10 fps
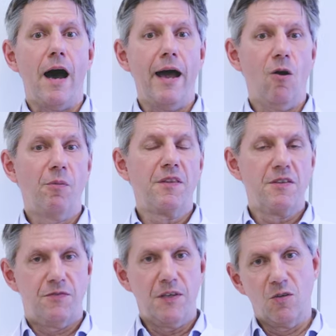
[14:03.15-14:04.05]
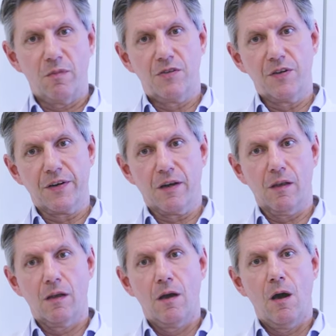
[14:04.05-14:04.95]
I hope that this video
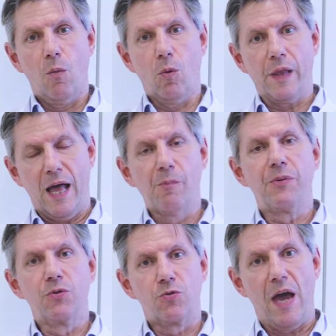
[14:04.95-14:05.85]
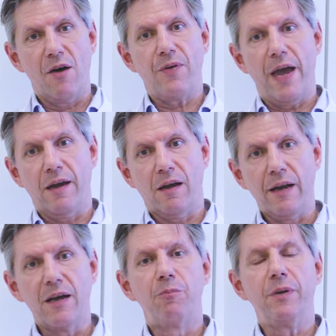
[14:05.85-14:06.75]
material will help you to have a
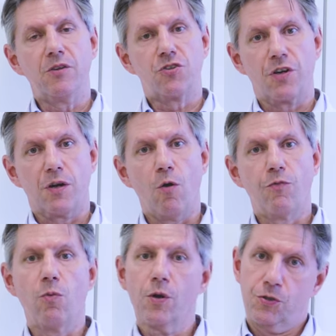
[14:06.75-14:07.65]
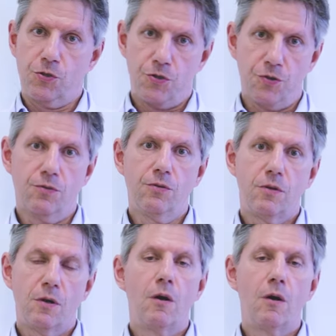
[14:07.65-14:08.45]
clear picture of what to do,